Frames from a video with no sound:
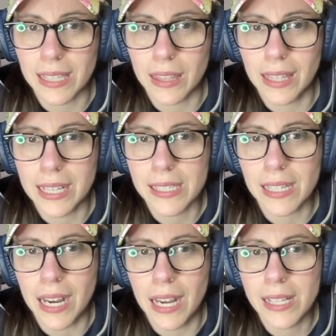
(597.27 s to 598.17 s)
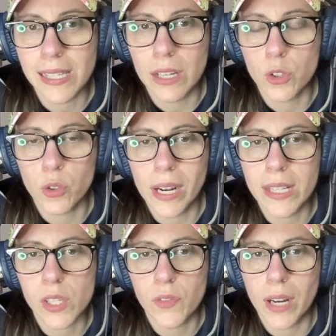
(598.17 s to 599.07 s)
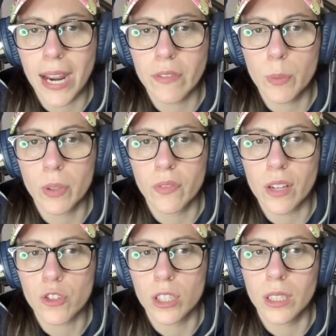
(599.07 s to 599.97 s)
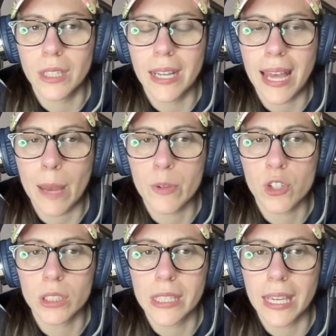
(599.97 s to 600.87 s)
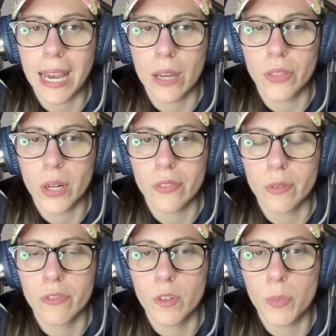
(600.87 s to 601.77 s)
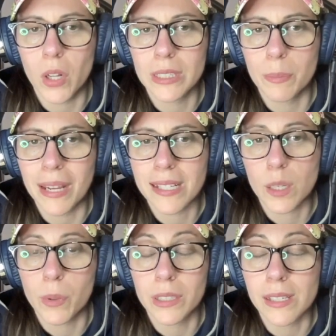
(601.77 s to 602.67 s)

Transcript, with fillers: Get the latest odds and trends for every professional and amateur league out there from football to basketball to